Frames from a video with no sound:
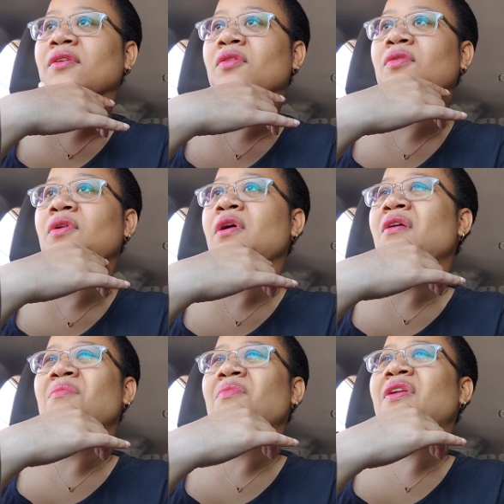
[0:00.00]
So,
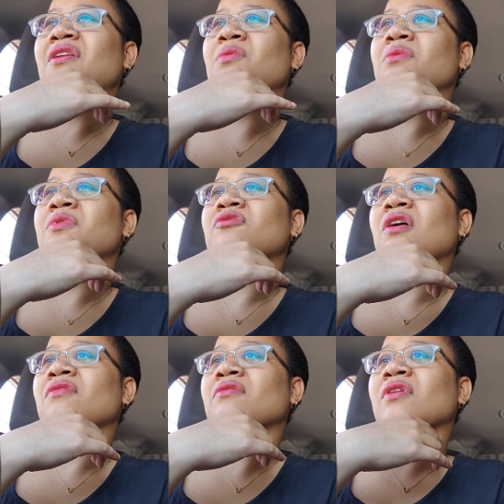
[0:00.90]
but I don't want to be
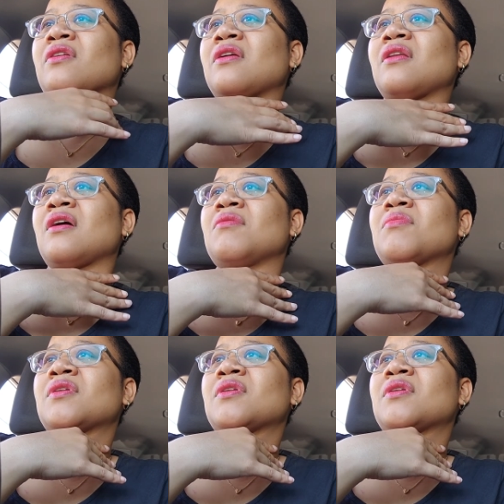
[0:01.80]
driving around at night